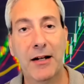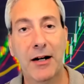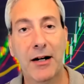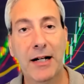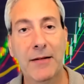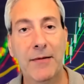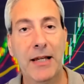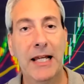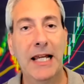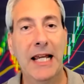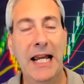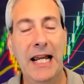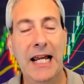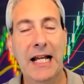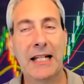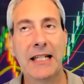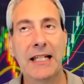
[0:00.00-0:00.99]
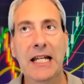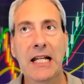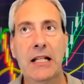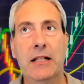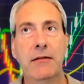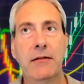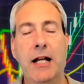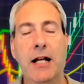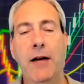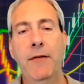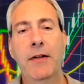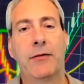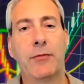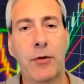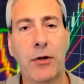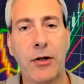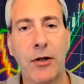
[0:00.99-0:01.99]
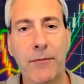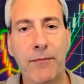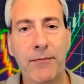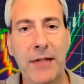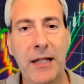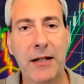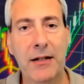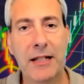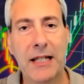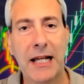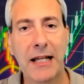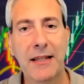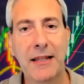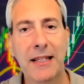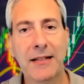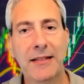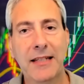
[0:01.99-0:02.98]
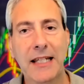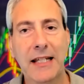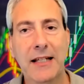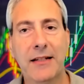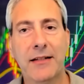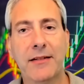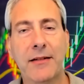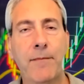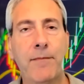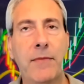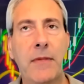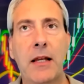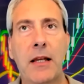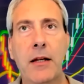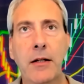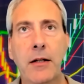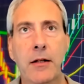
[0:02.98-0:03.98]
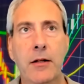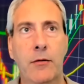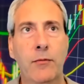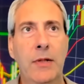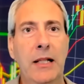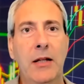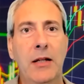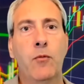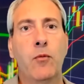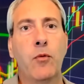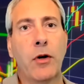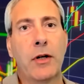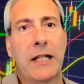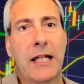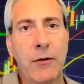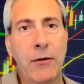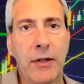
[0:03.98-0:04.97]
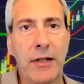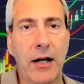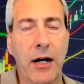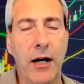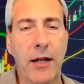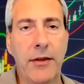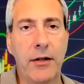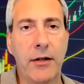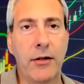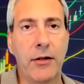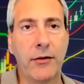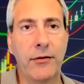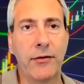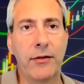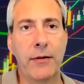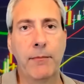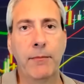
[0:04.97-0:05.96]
Right, and in Covey's world, okay, this is really working with others,